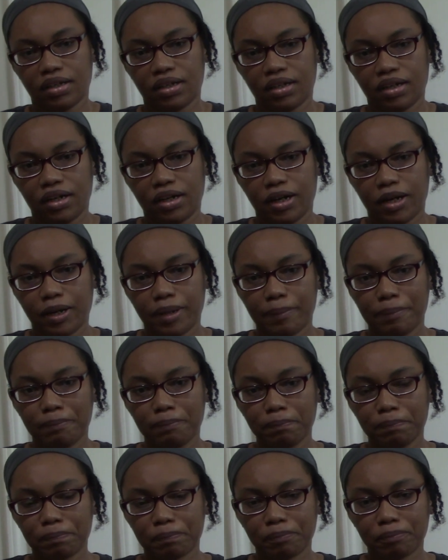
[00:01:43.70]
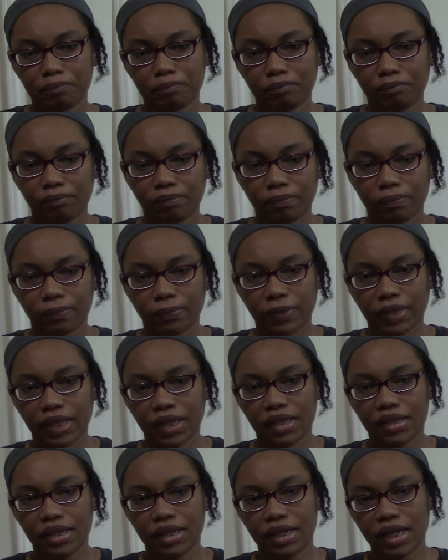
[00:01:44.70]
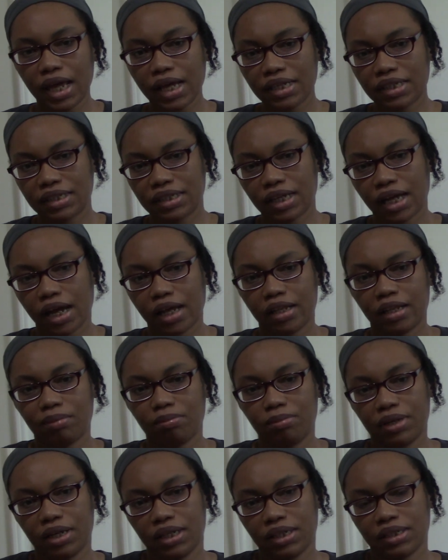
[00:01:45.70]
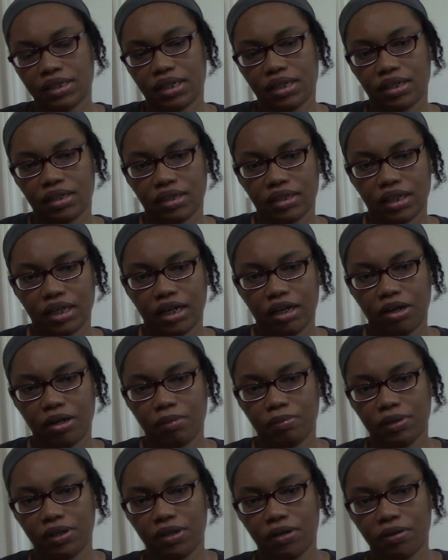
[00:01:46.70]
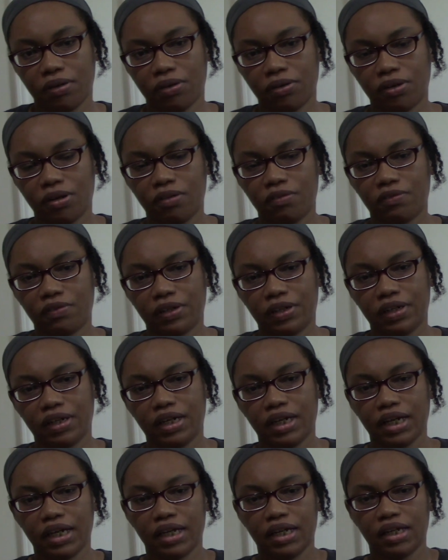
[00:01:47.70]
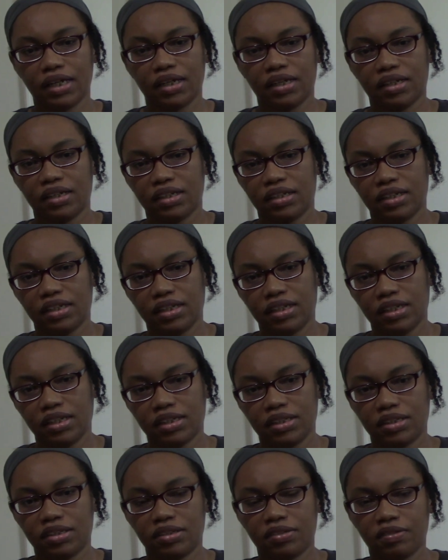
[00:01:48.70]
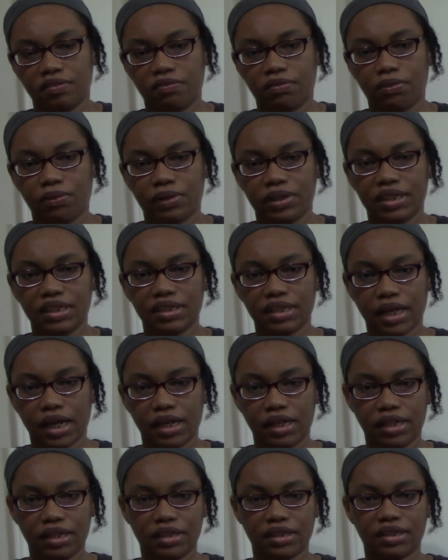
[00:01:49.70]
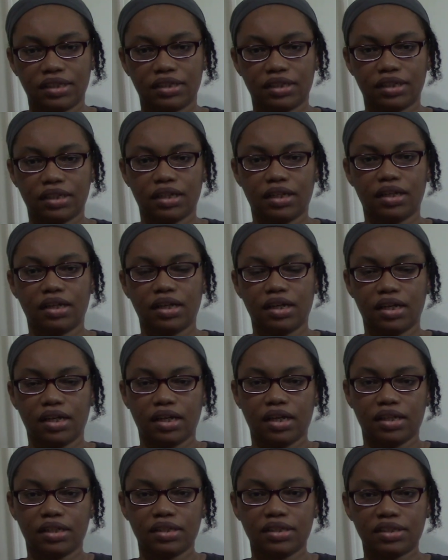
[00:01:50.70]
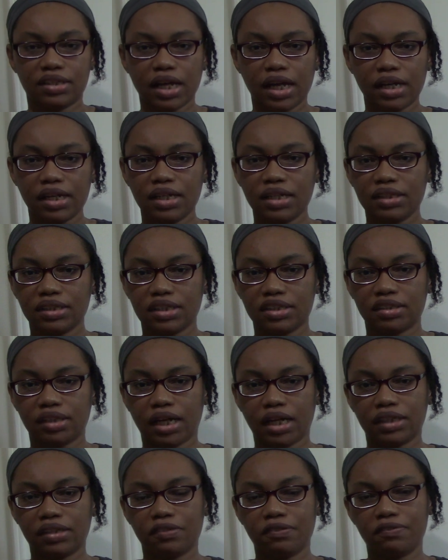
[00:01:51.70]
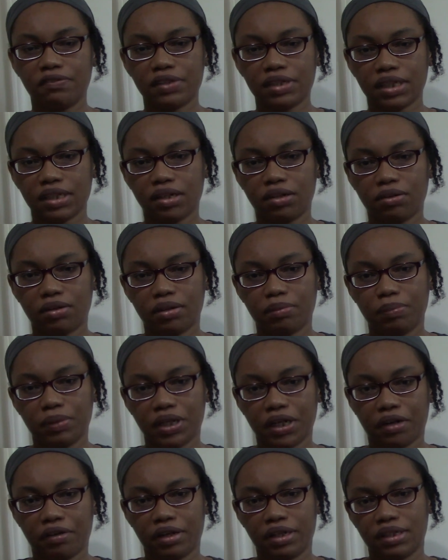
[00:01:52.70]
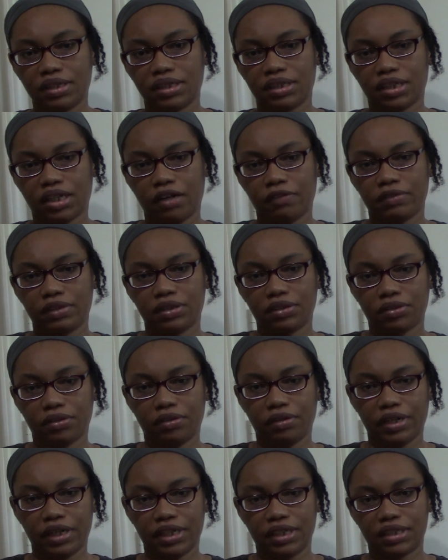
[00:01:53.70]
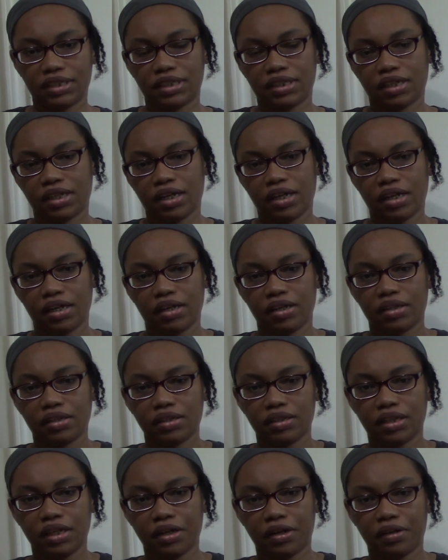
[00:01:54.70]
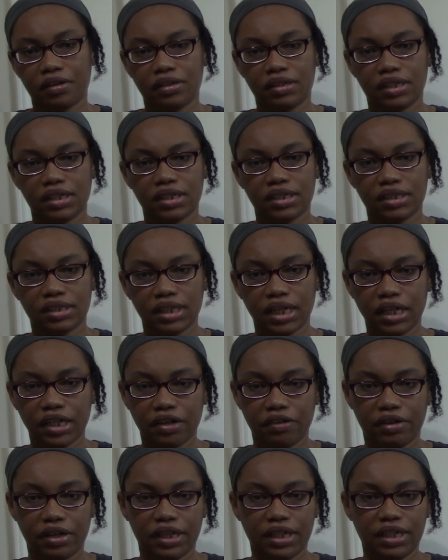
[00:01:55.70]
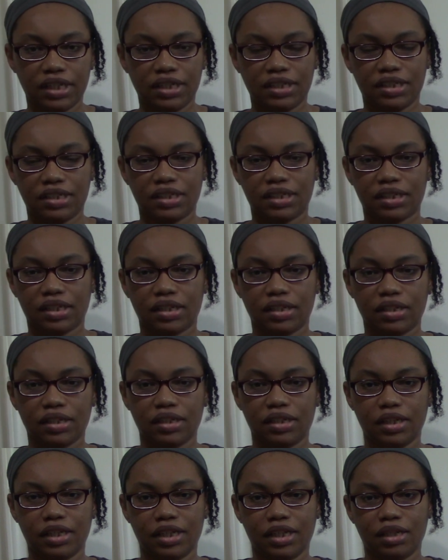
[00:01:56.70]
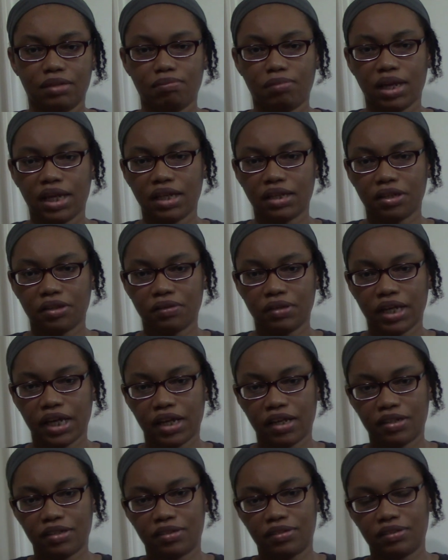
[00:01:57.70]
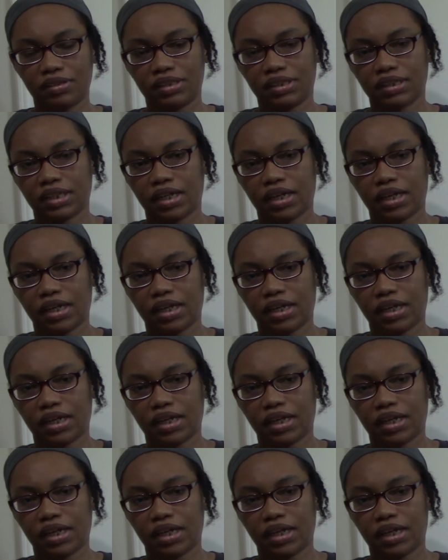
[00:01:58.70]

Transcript: The next element that I'll be going over is for settings. And settings is like the physical appearance of stories. They're the sceneries, the main locales,